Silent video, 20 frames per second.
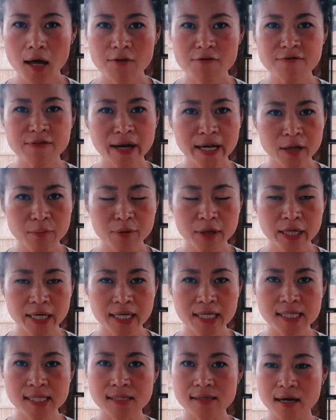find a
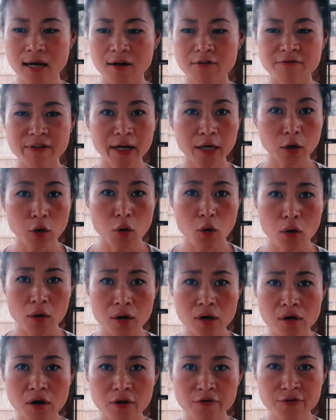place, find a
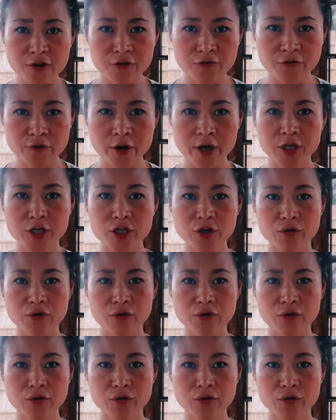corner of your fridge.